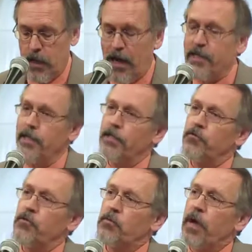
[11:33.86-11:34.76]
I think
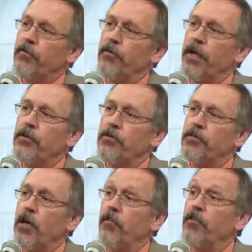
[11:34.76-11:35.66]
this respect for nature
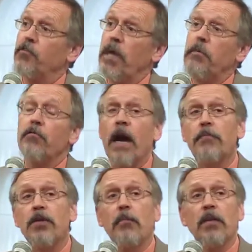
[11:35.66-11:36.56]
itself is maybe
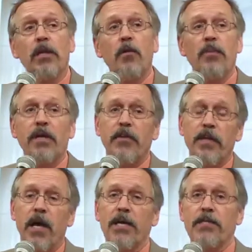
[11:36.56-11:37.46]
wrapped up a little bit in
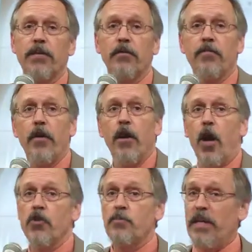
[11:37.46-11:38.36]
the idea of
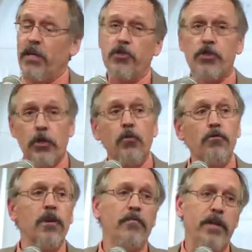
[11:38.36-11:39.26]
us being
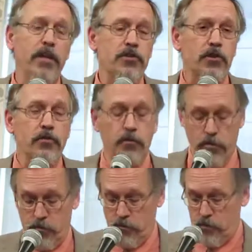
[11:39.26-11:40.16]
children of nature.
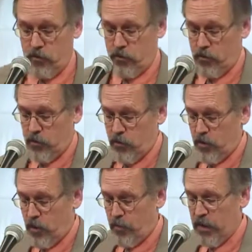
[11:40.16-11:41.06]

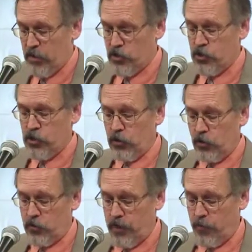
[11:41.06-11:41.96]
I mean, as
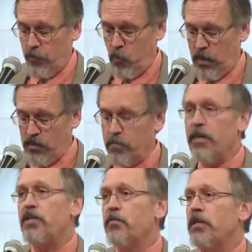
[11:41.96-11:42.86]
children, what does it
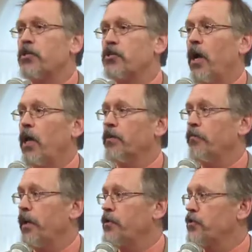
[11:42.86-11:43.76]
mean to be a child
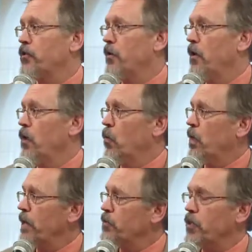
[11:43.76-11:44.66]
of nature?
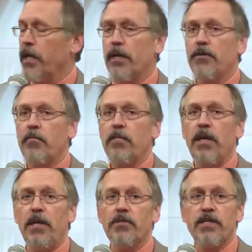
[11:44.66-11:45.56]
What I take it to
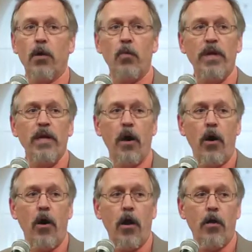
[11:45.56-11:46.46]
mean is that we
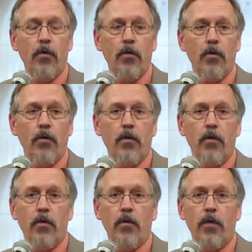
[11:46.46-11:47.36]
are
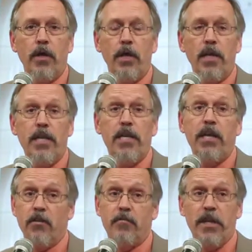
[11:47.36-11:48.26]
in
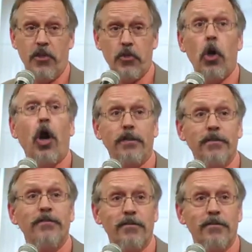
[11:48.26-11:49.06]
need of being taught.